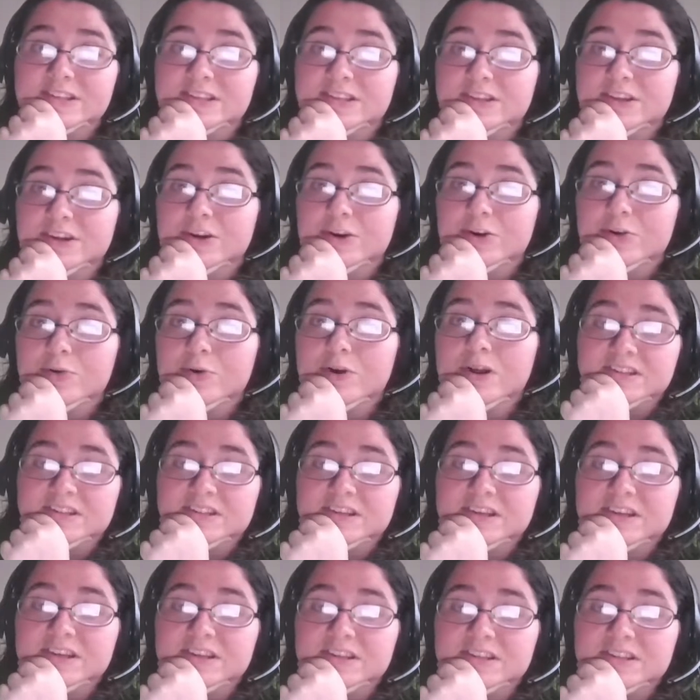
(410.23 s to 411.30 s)
So
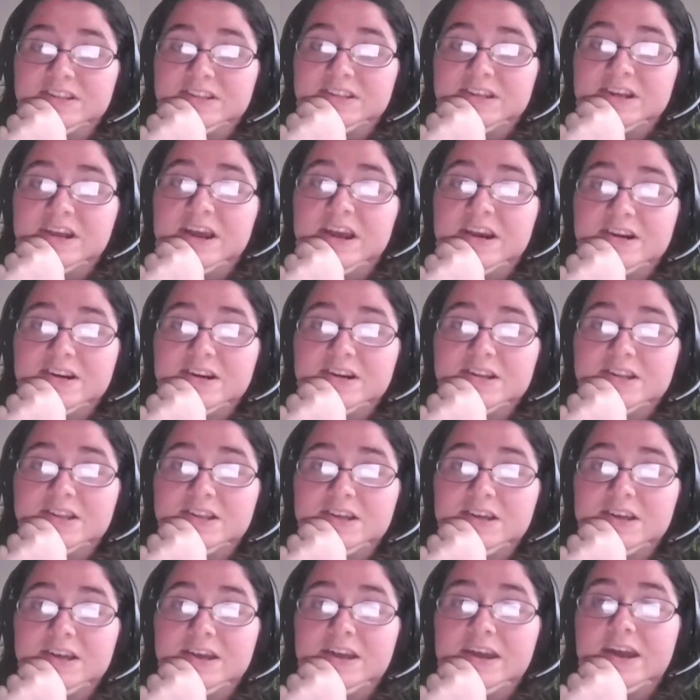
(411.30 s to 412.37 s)
it is
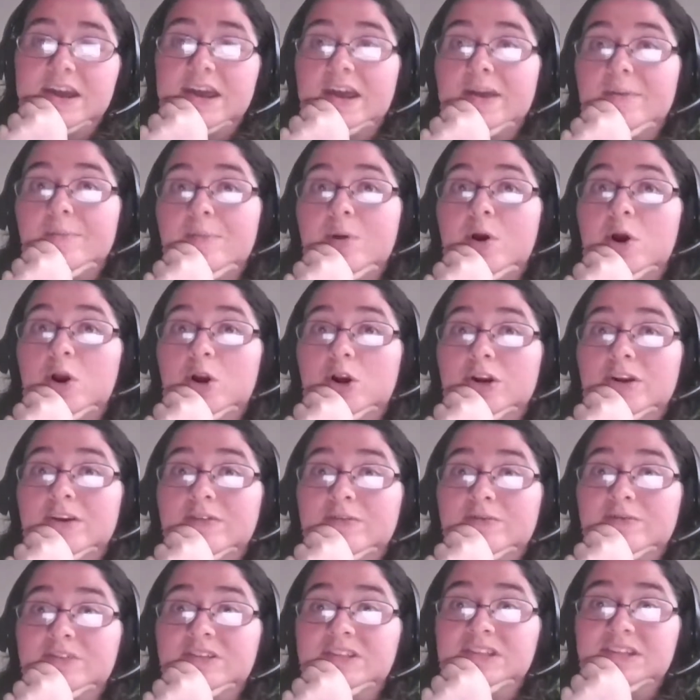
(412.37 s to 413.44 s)
technically a part
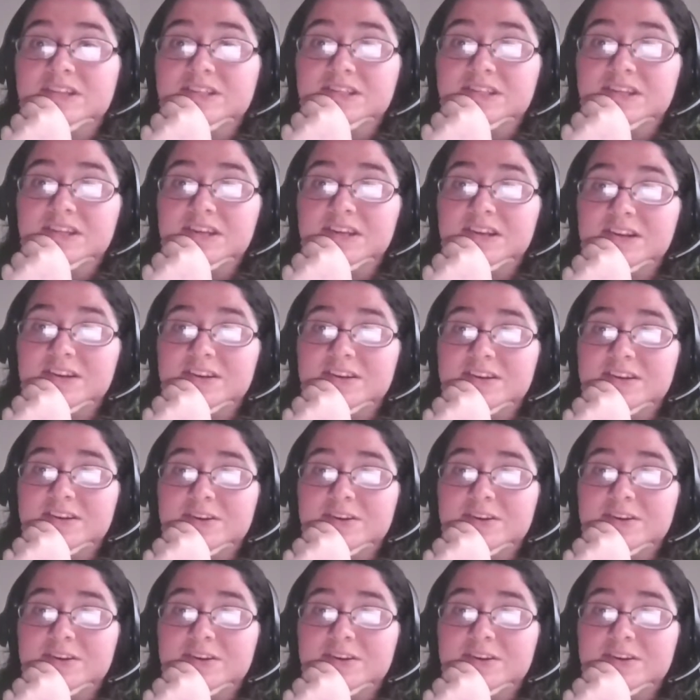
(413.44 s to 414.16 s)
of Disney,